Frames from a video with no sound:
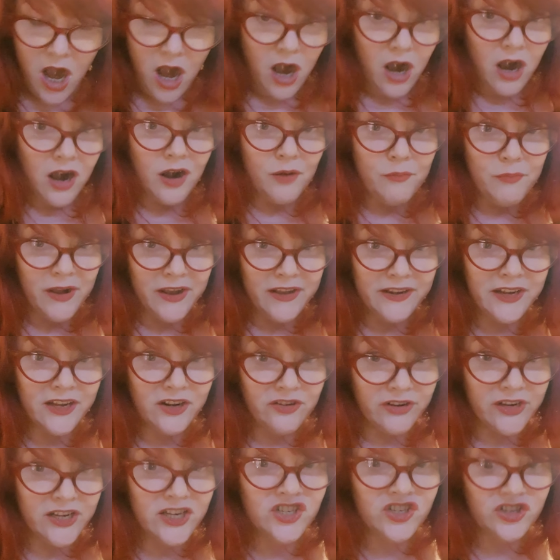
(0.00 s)
Hermione
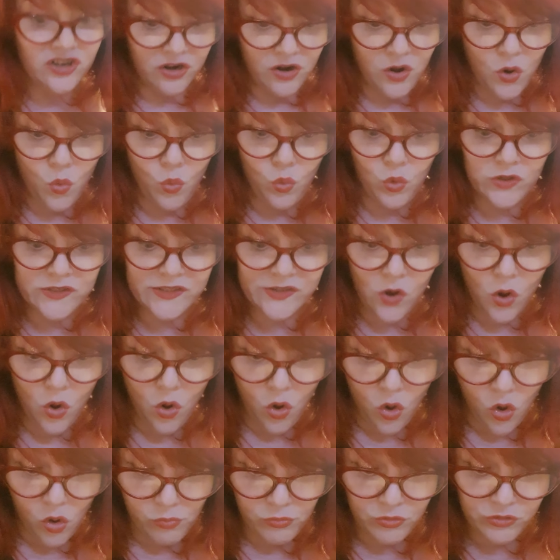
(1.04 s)
Granger was
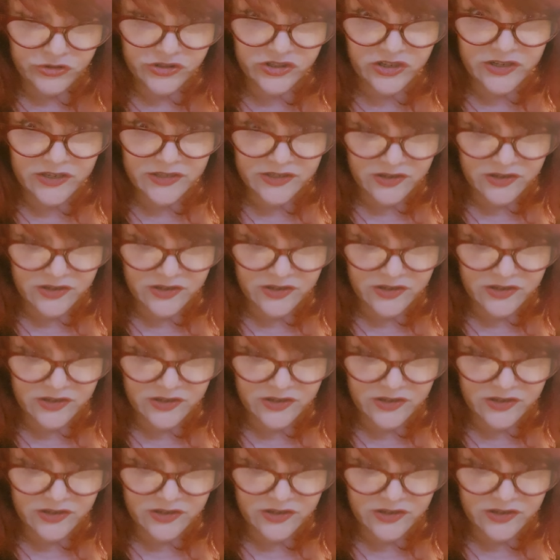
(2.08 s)
almost as